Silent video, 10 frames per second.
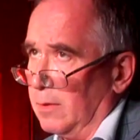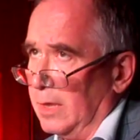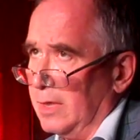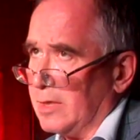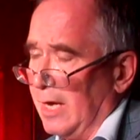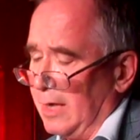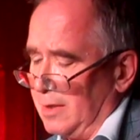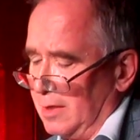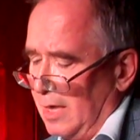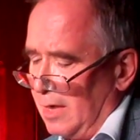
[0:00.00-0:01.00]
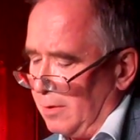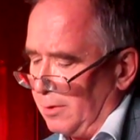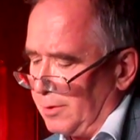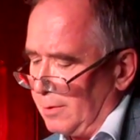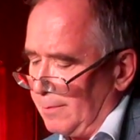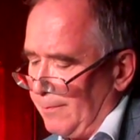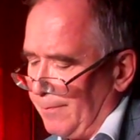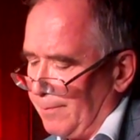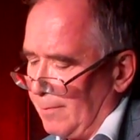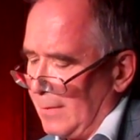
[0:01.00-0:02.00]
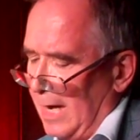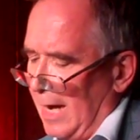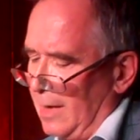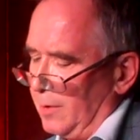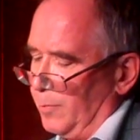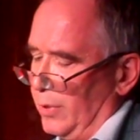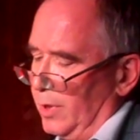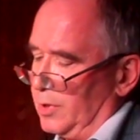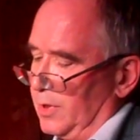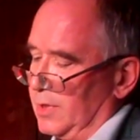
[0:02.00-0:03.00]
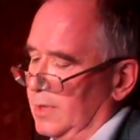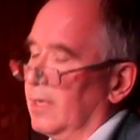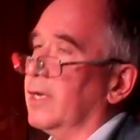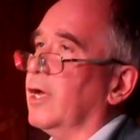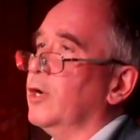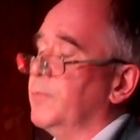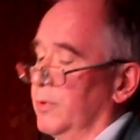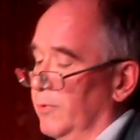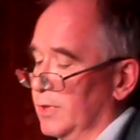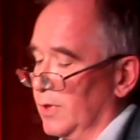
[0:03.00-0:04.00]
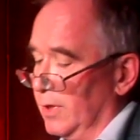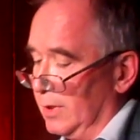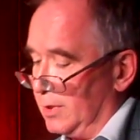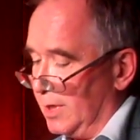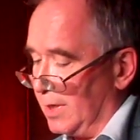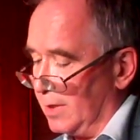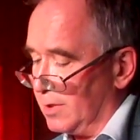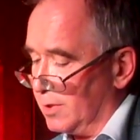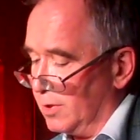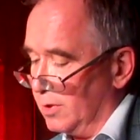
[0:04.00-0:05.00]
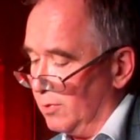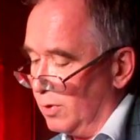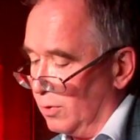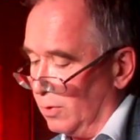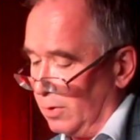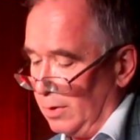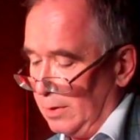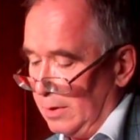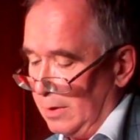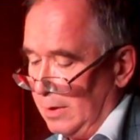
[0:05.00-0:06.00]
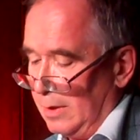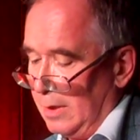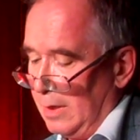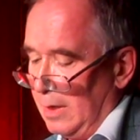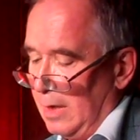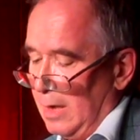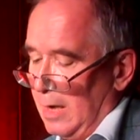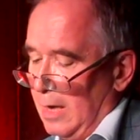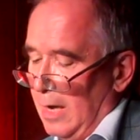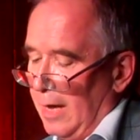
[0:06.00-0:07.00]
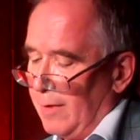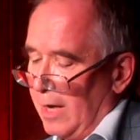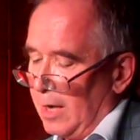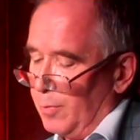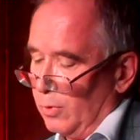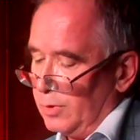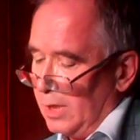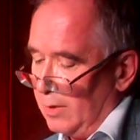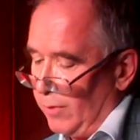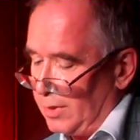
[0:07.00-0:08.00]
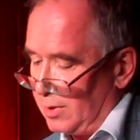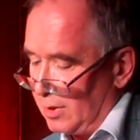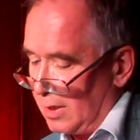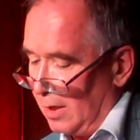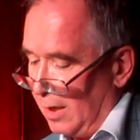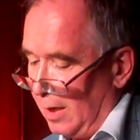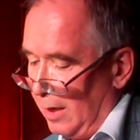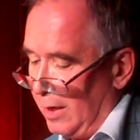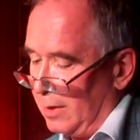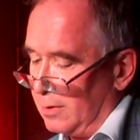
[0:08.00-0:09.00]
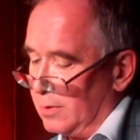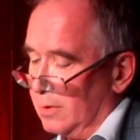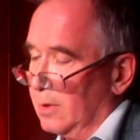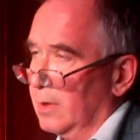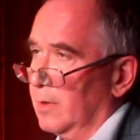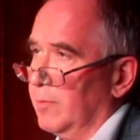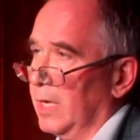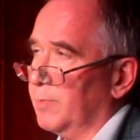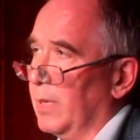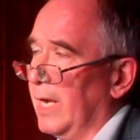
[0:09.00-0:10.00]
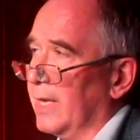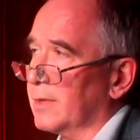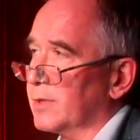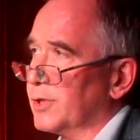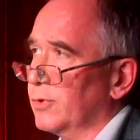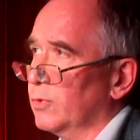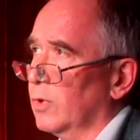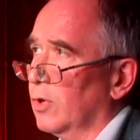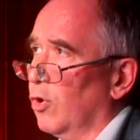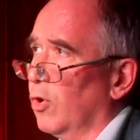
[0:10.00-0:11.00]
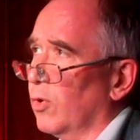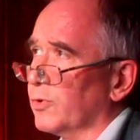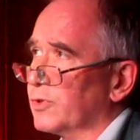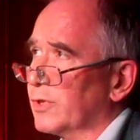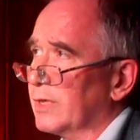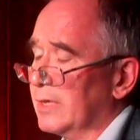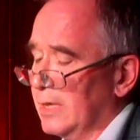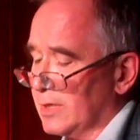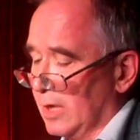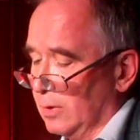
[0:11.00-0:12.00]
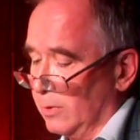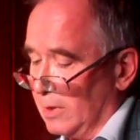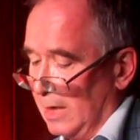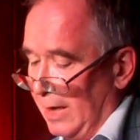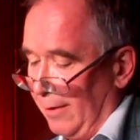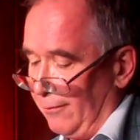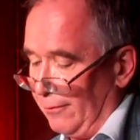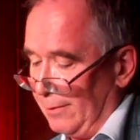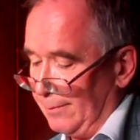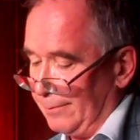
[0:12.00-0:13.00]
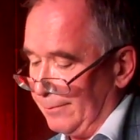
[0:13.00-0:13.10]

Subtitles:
When his hand had healed, Alan purchased an open return ticket to New York. At the airport, he rented a car and made plans to haunt his old life.